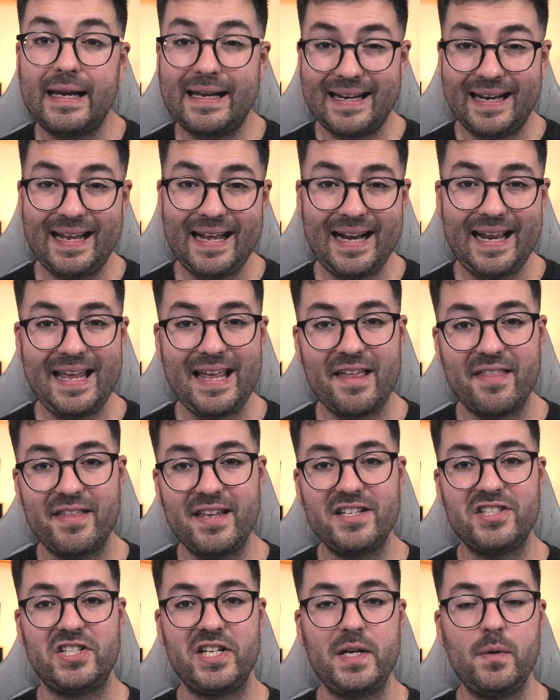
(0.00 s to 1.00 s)
Clearly,
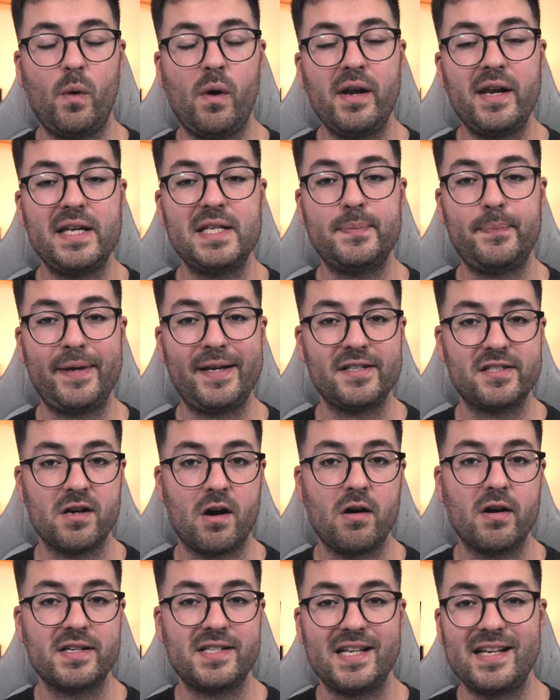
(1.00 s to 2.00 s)
the G one is being
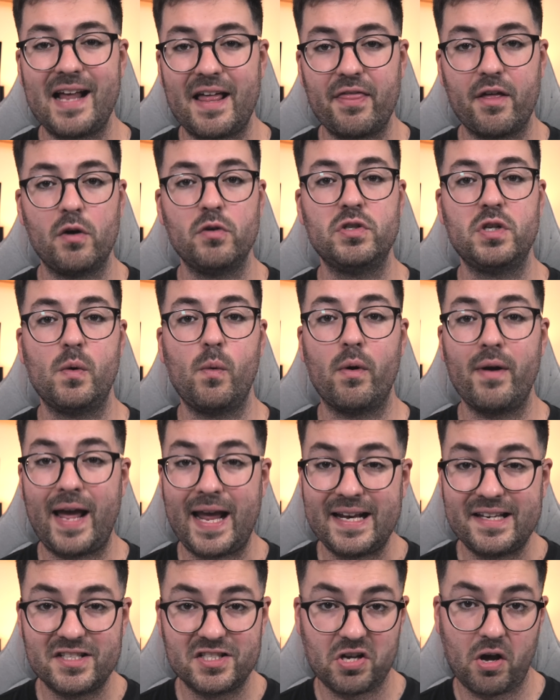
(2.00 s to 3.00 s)
targeted at those who want
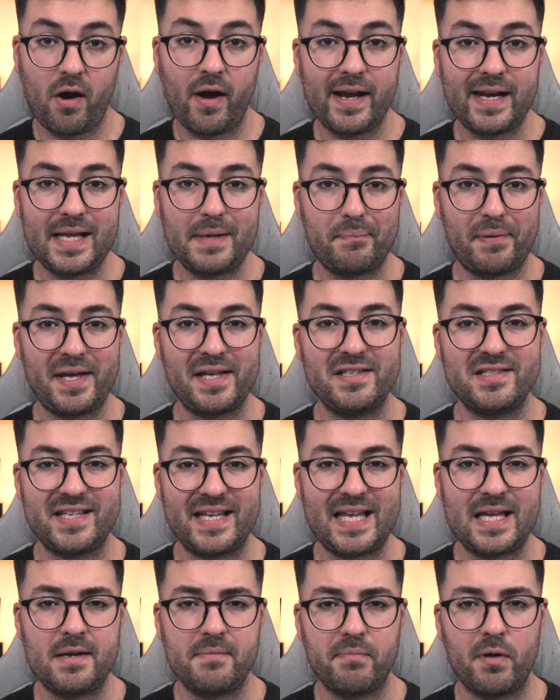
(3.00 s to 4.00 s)
a tiny P
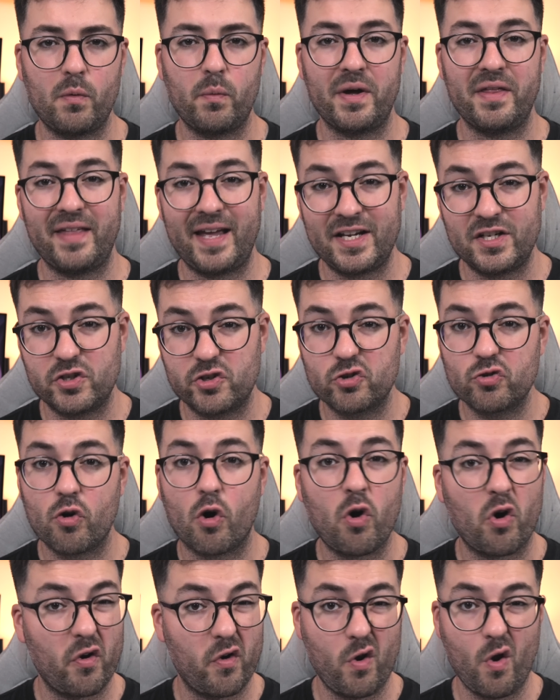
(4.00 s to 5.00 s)
C but with a
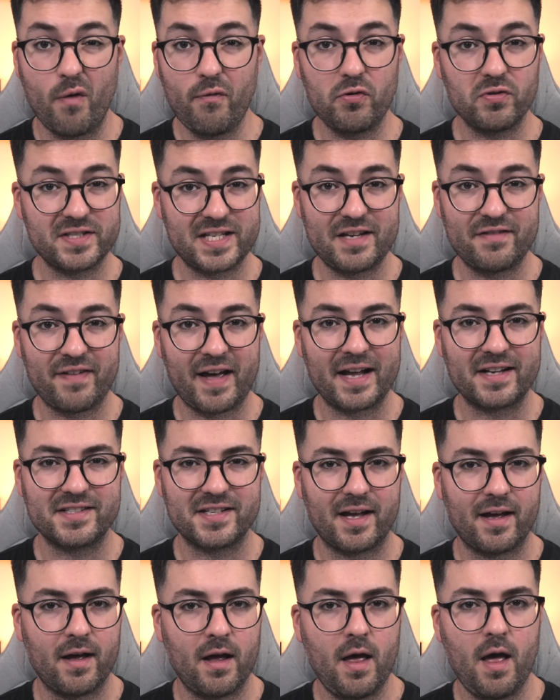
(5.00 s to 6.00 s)
strong novelty
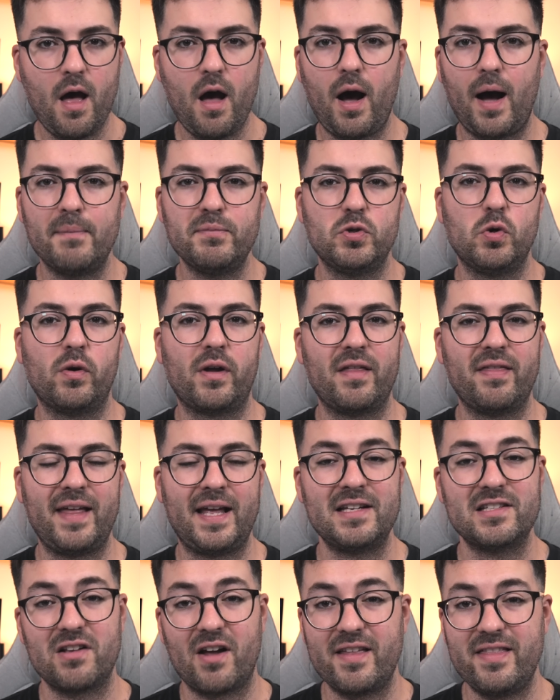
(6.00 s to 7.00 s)
factor. I'm talking
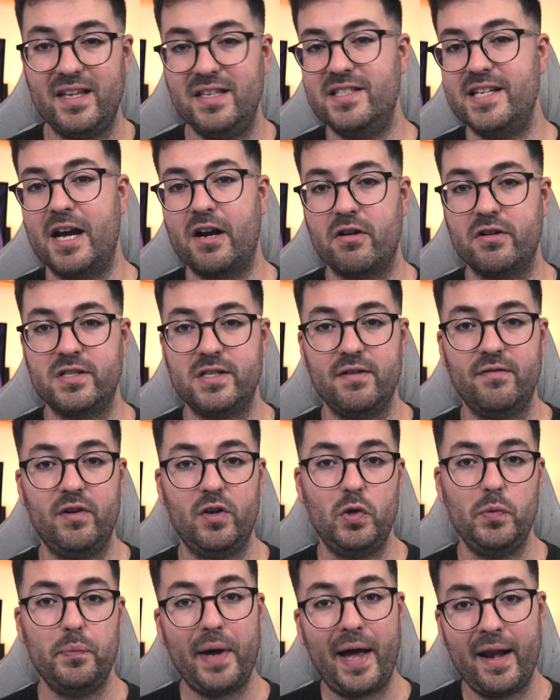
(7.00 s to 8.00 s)
things like the decorative
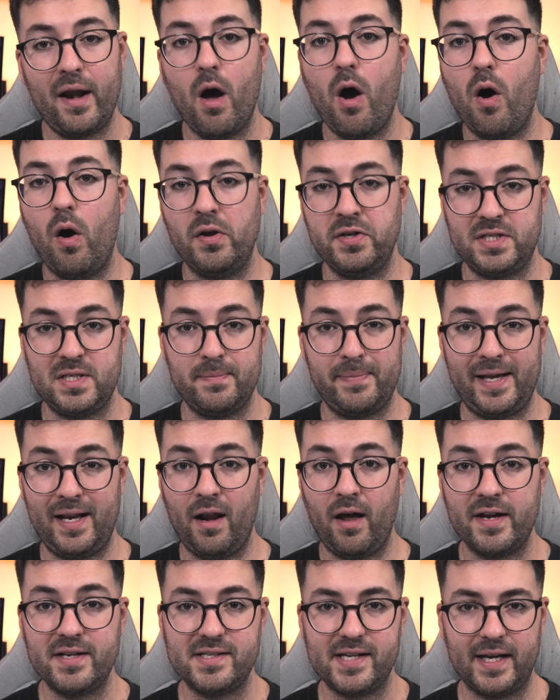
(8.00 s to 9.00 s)
loop and R G B
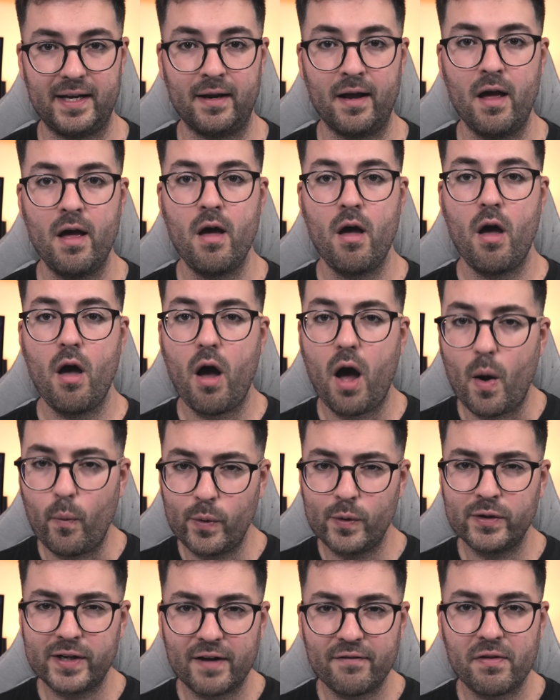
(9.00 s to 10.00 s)
lighting. I
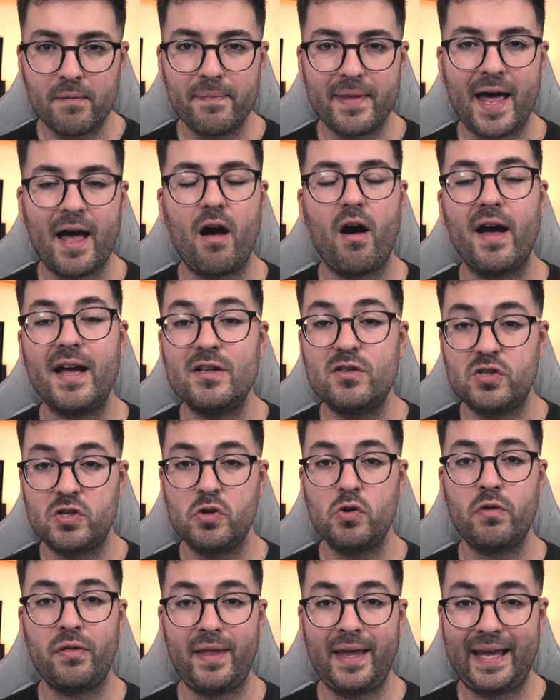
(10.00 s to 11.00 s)
will give them that, I
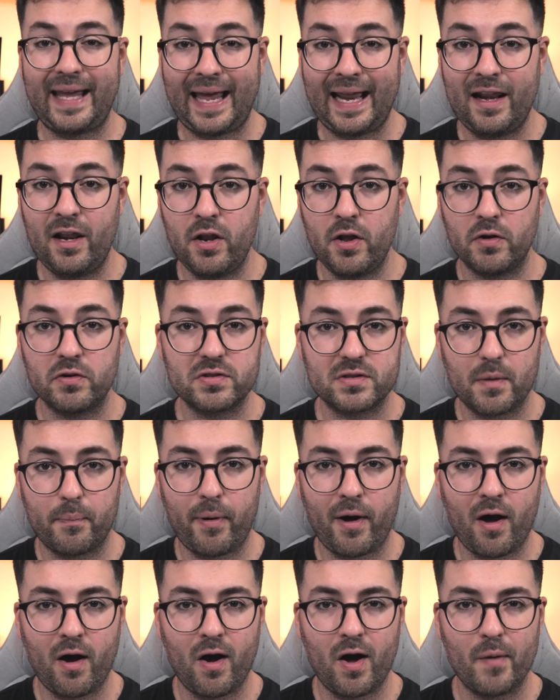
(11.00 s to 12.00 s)
do think it looks the
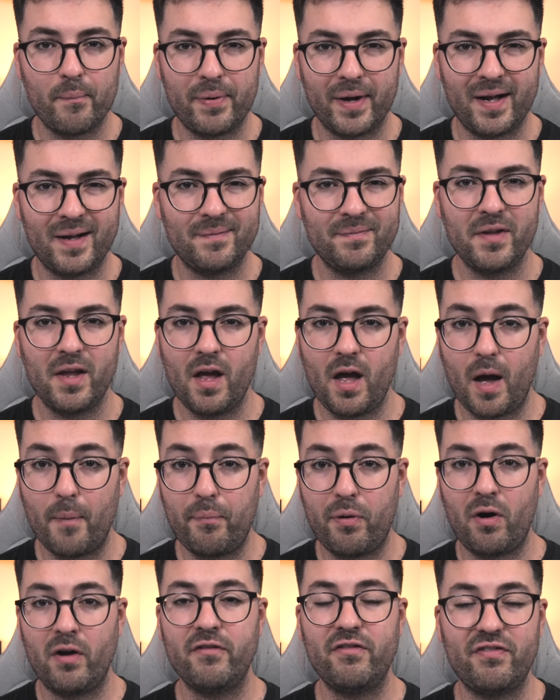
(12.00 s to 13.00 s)
part, but
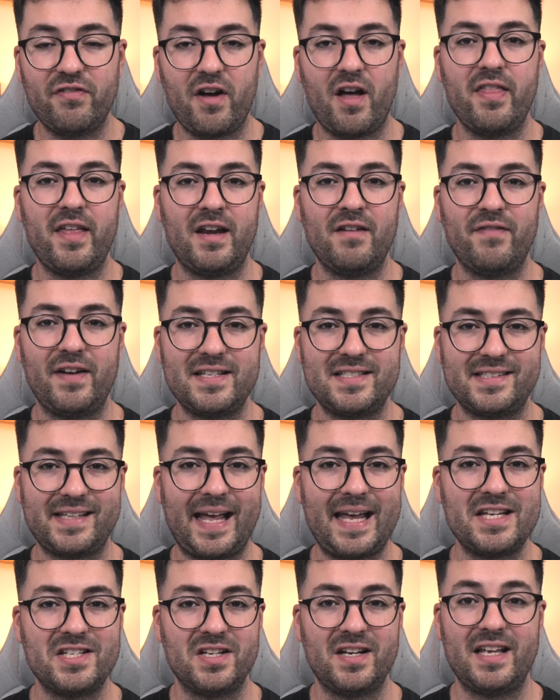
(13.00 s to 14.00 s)
upon further
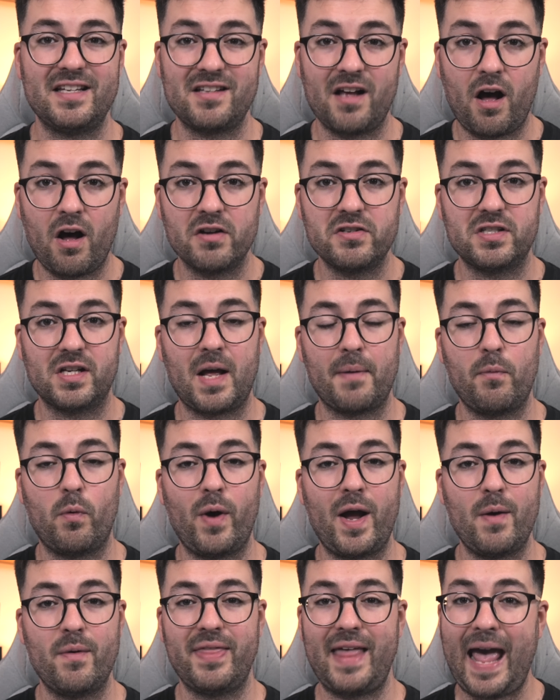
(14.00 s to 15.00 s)
investigation it's hard to come
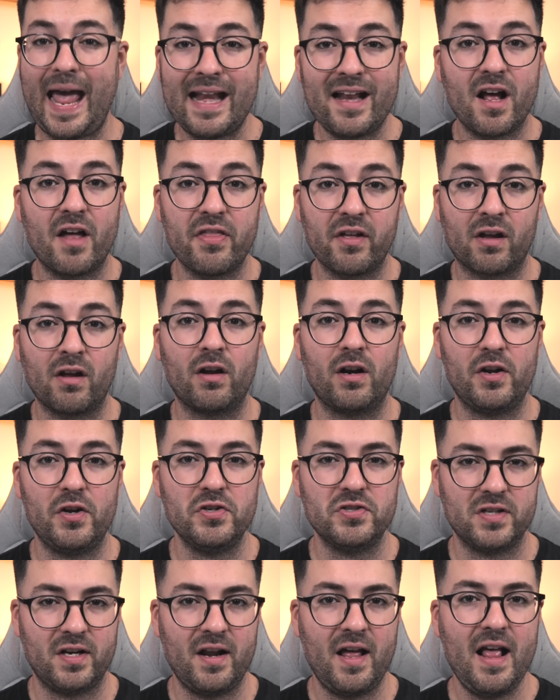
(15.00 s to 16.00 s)
away with any other
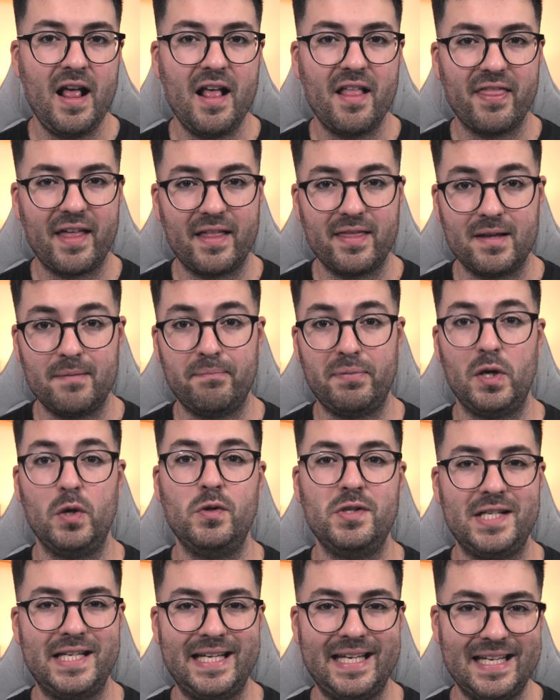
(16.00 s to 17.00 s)
conclusion that the
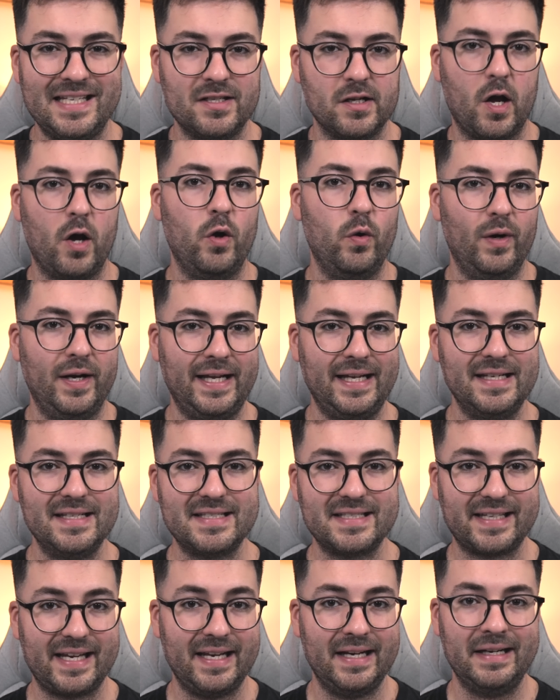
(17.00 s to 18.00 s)
beauty is only
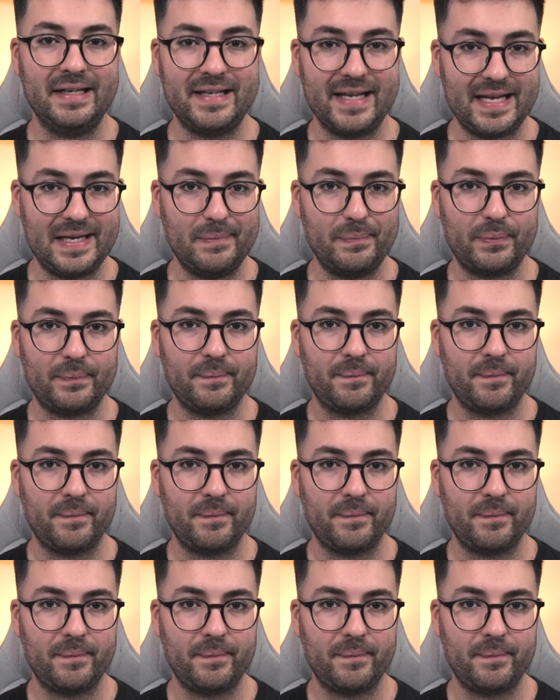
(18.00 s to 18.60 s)
skin deep.